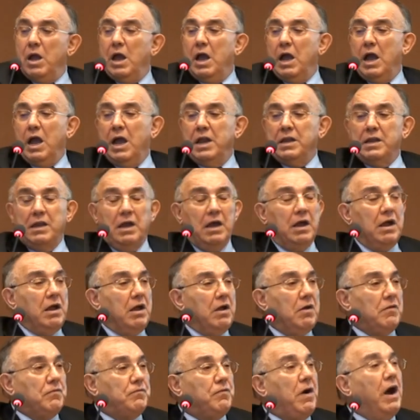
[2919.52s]
And
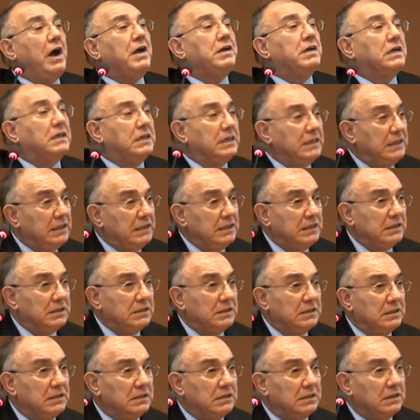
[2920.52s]
finally,
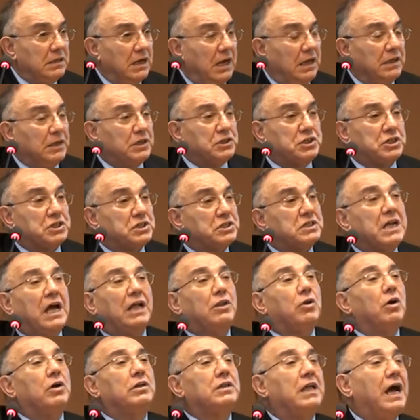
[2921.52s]
this is
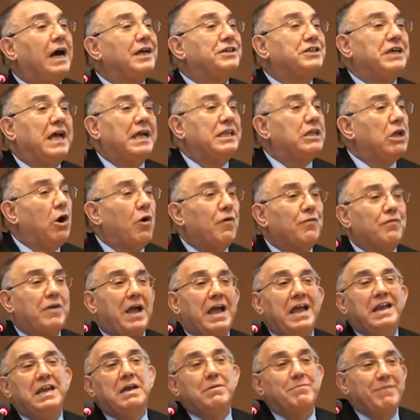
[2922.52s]
not on the agenda of
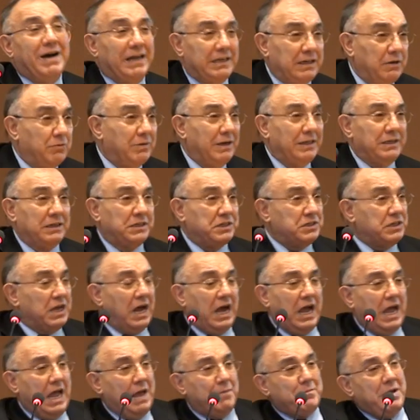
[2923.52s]
anybody, whether it's
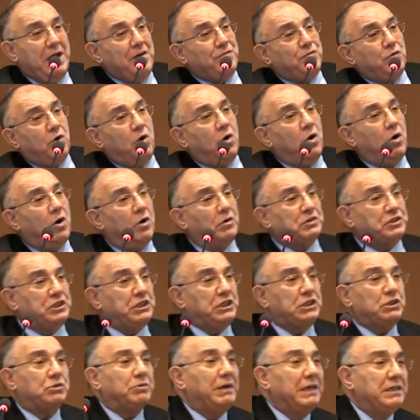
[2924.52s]
IMF or
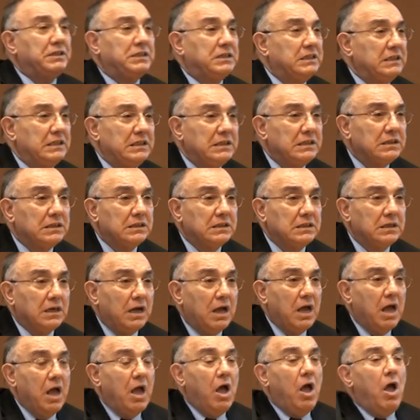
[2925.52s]
G20,
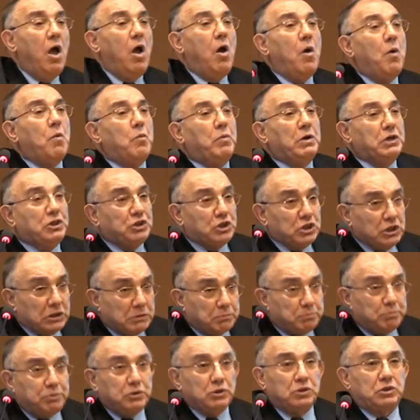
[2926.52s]
we
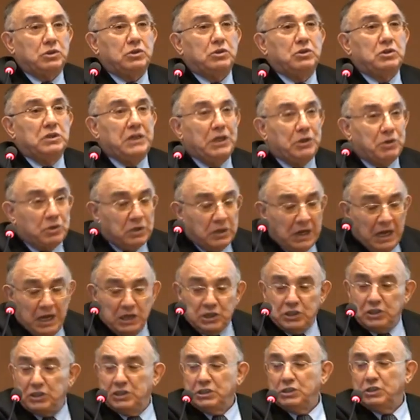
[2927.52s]
should put the
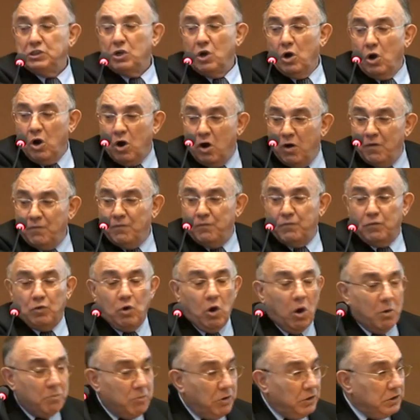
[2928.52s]
regulation of
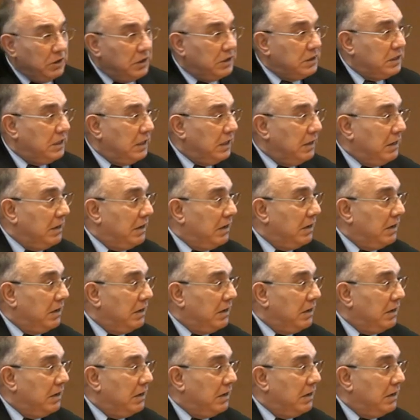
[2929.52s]
commodities